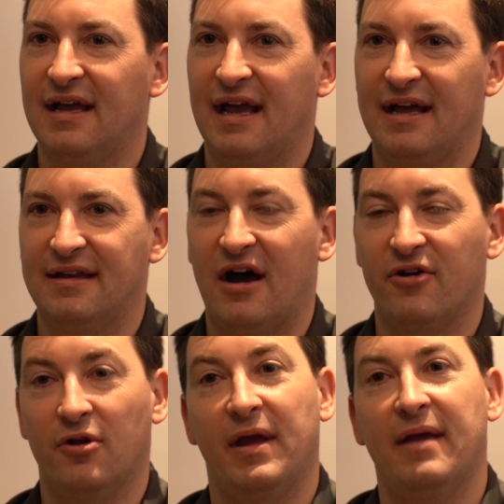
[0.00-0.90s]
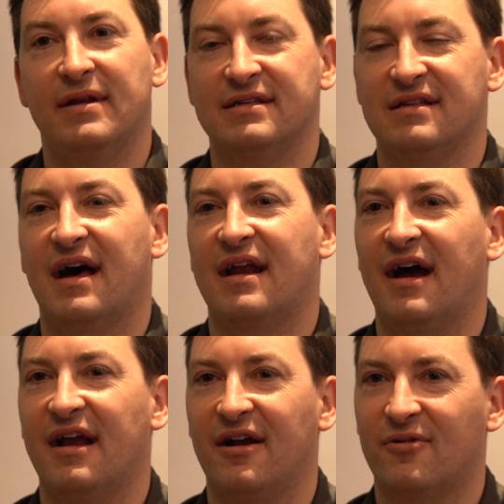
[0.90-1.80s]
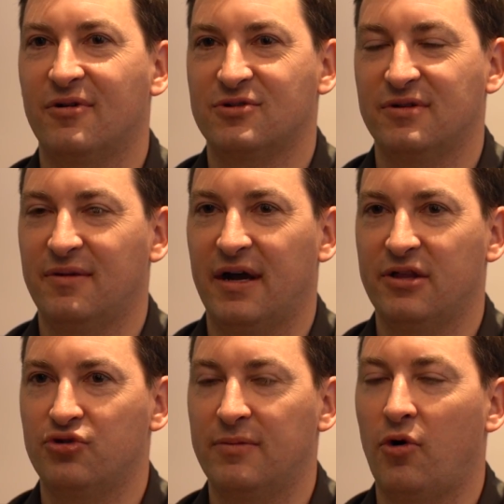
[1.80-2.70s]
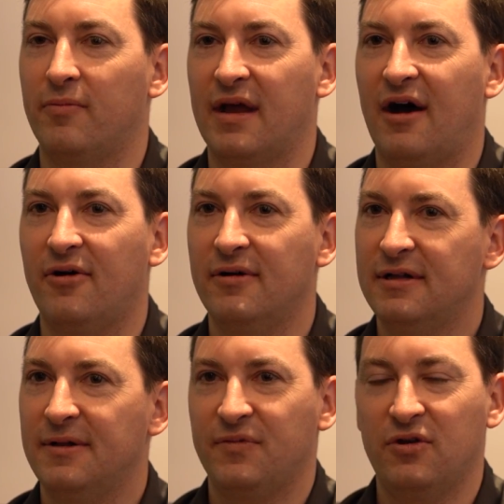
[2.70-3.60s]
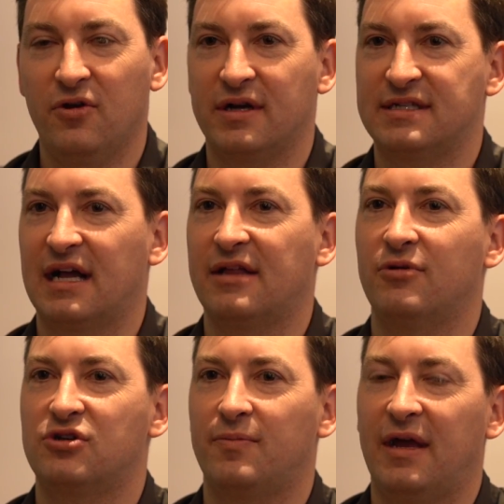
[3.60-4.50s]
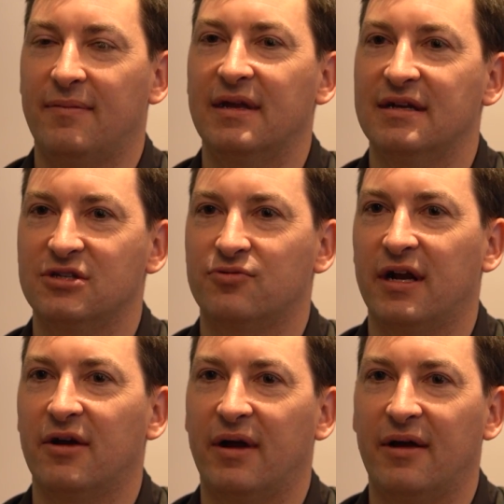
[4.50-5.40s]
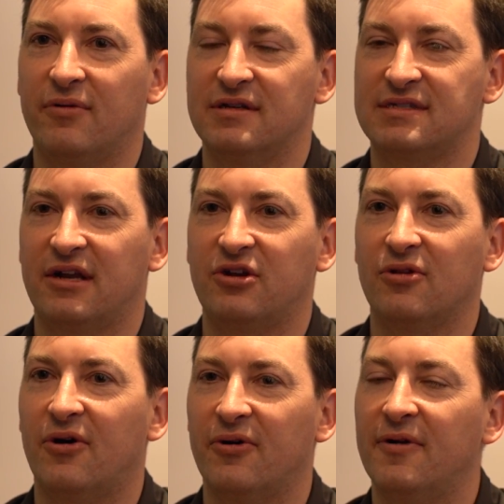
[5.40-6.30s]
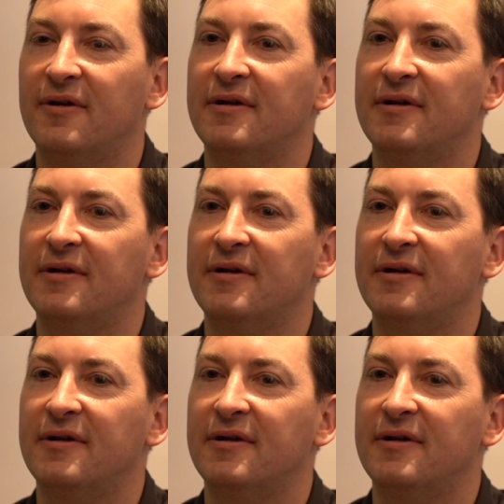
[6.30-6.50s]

And now your payment is a lot higher. Whereas when you buy the dream home now, you know exactly what your payment is right away when you sign your loan.